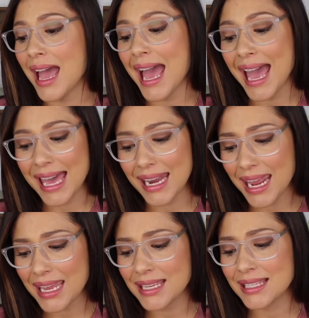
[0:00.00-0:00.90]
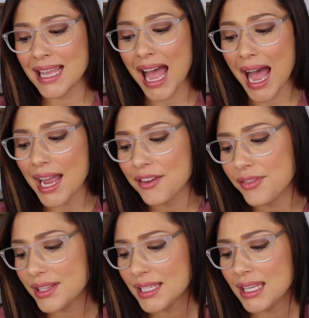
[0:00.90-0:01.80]
headaches, eye
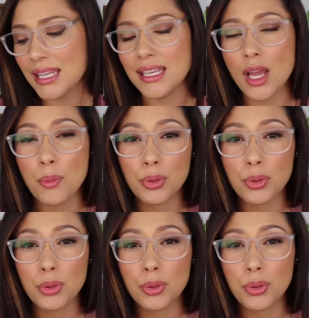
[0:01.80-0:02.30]
fatigue,